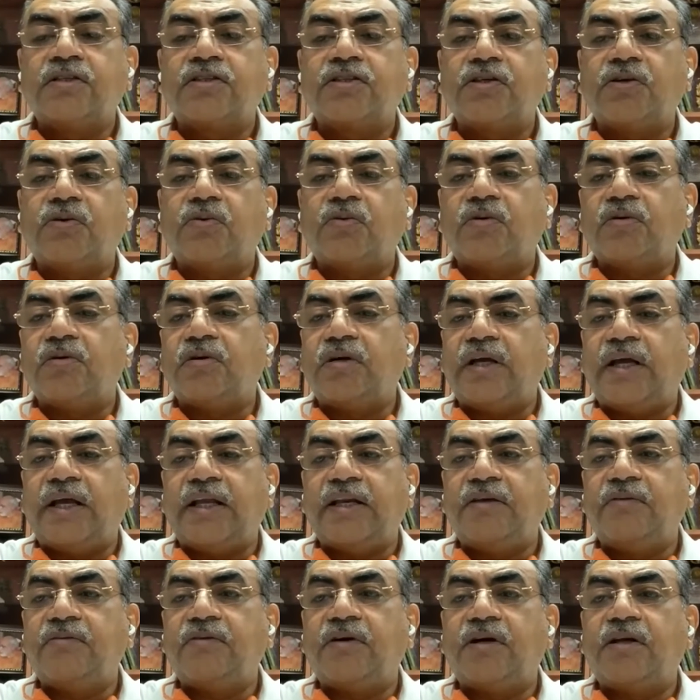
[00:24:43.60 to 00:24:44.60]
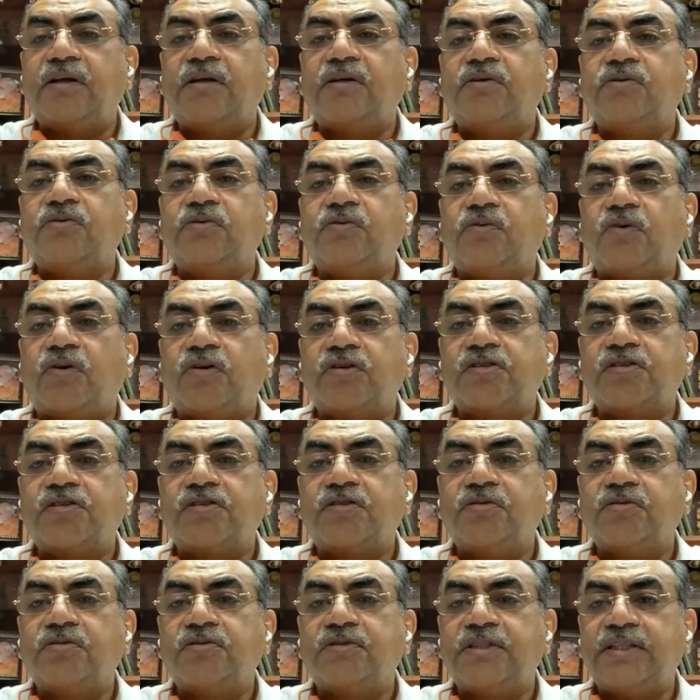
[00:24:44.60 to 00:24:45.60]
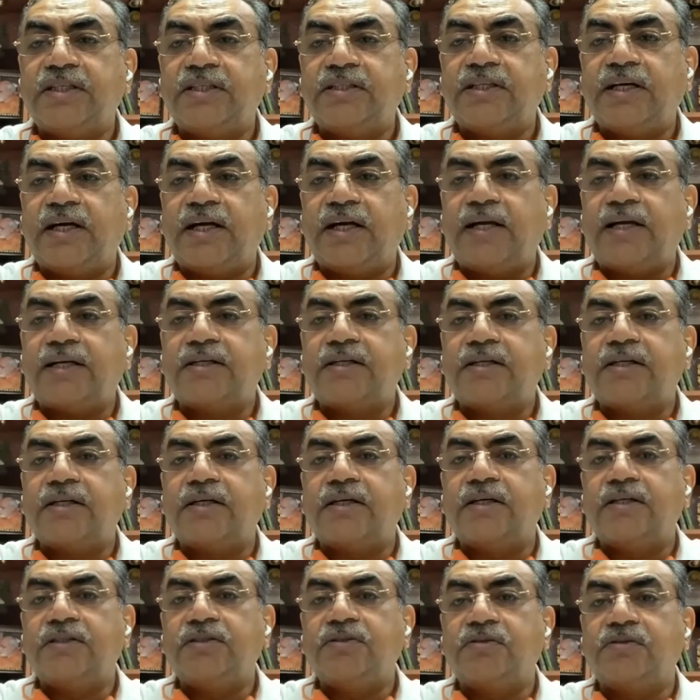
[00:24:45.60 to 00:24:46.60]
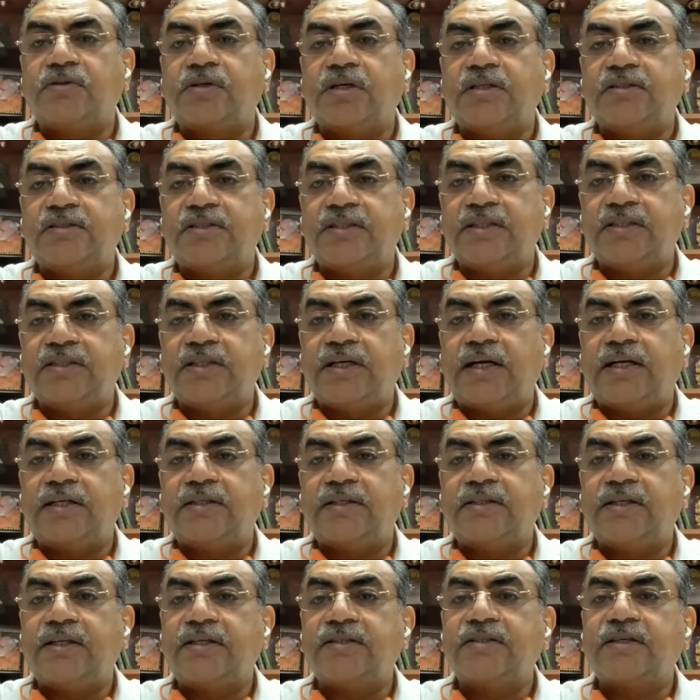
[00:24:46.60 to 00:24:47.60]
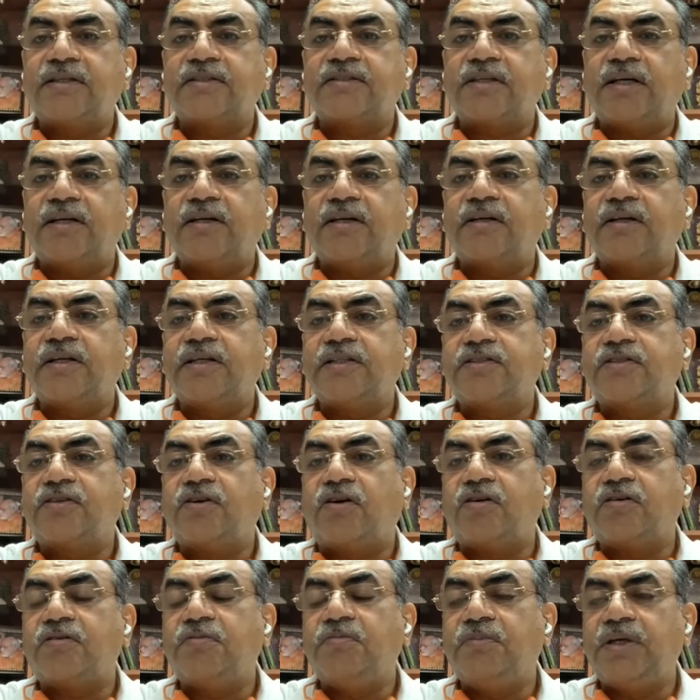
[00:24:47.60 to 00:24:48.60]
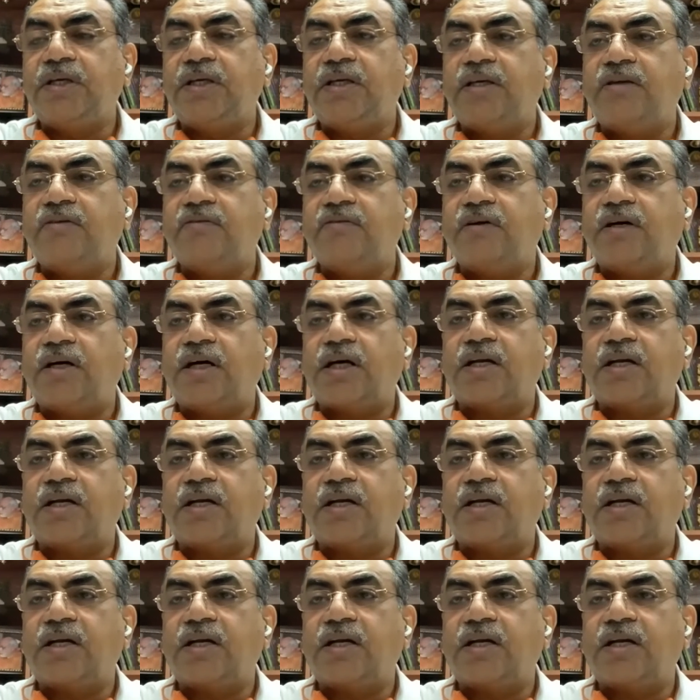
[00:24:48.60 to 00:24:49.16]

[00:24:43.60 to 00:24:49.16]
So anyone who wants to see that, you can see that. There is a sunrays.me.